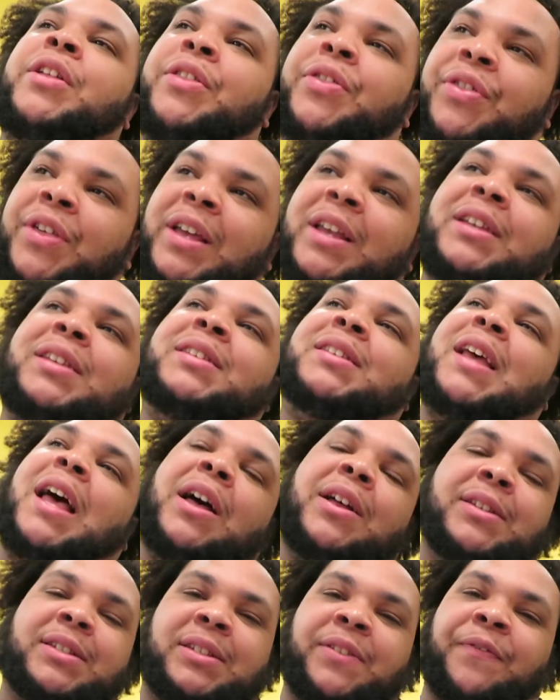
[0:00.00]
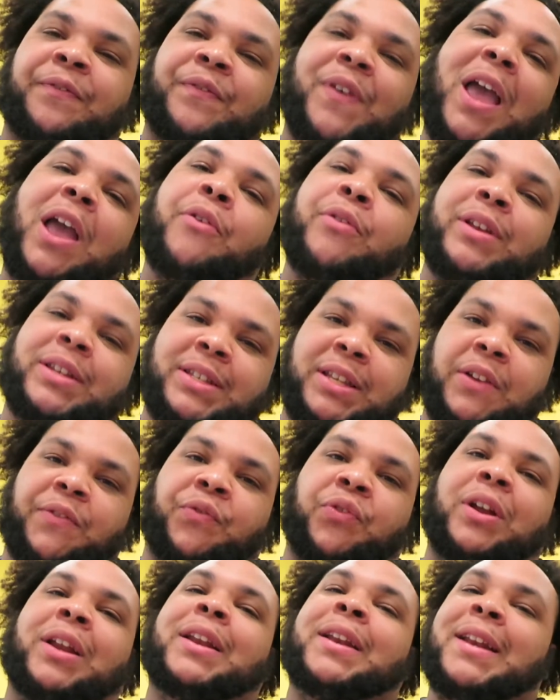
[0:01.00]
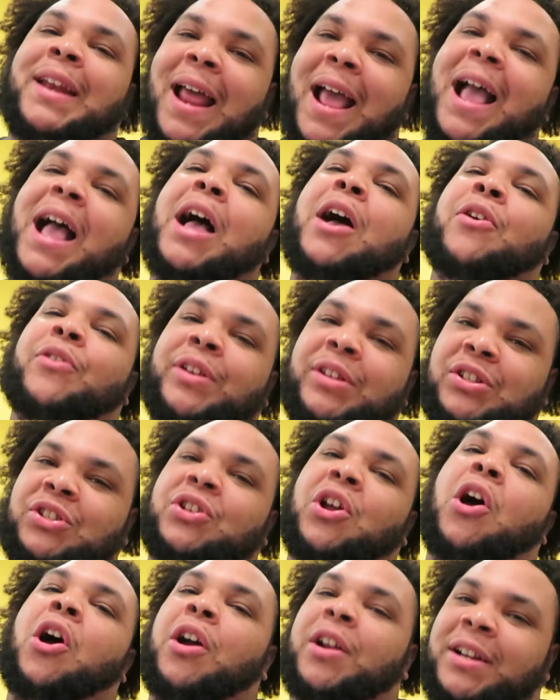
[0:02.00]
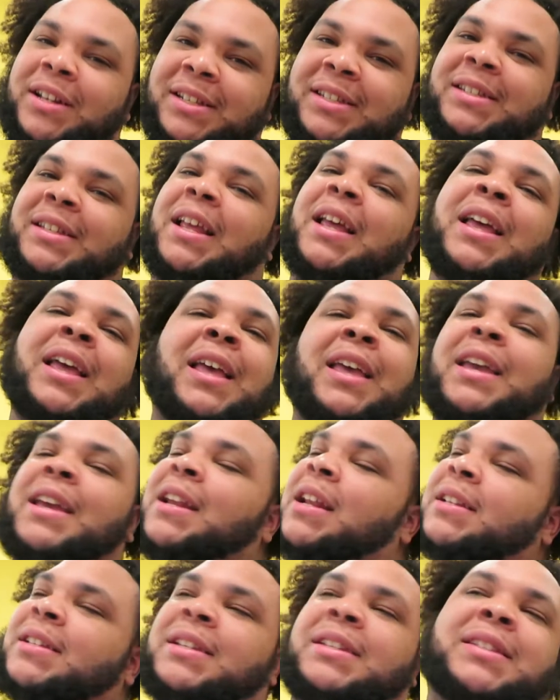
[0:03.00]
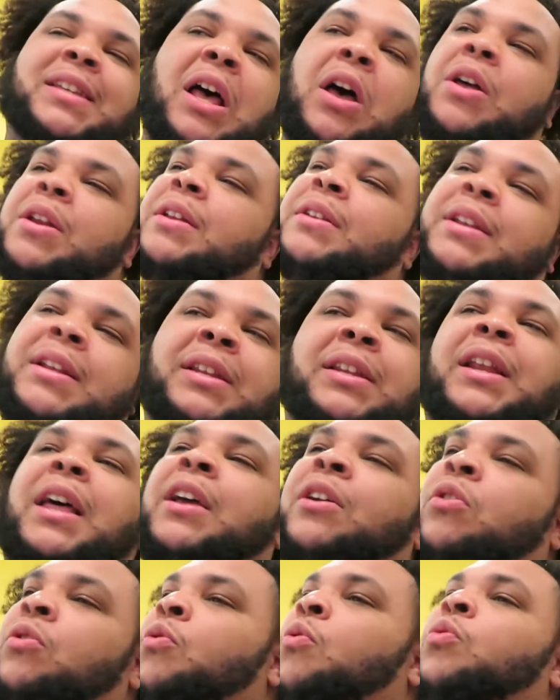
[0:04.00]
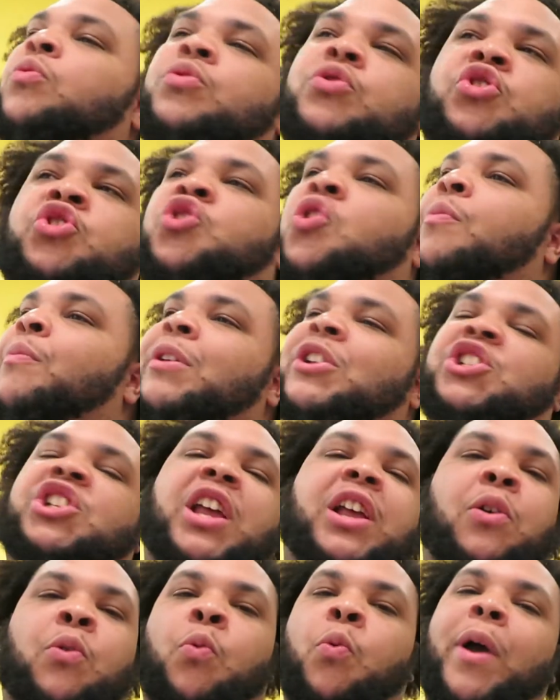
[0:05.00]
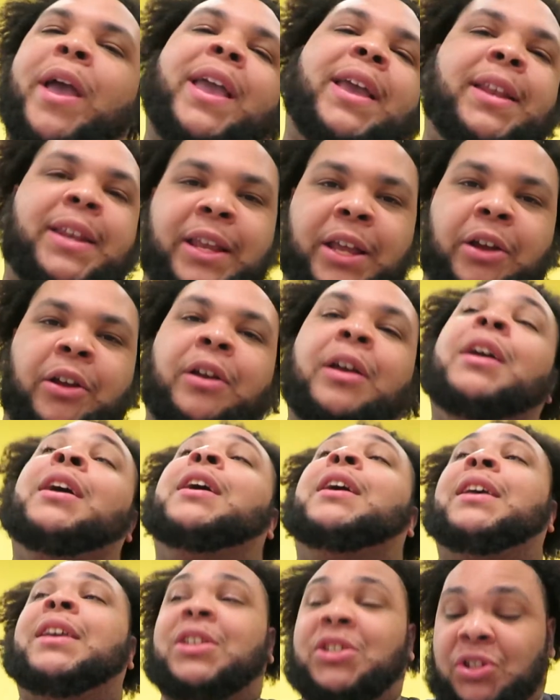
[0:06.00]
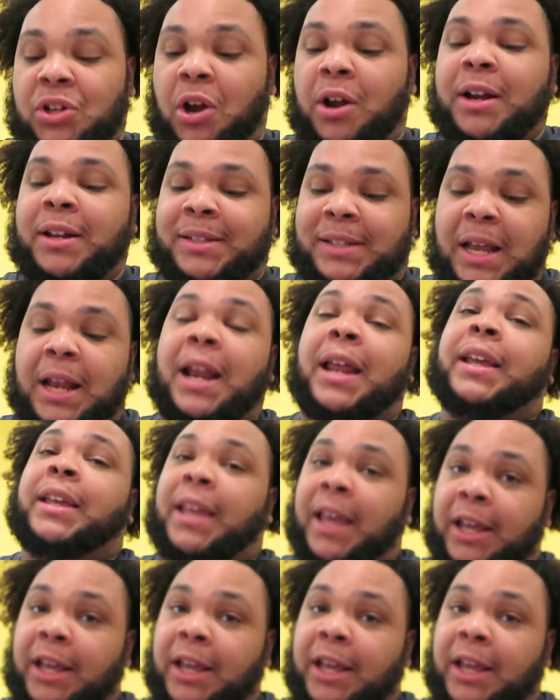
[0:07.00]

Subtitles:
This sounds very different. Now he's starting to he doesn't sound like so much like Wayne here. He's starting to sound like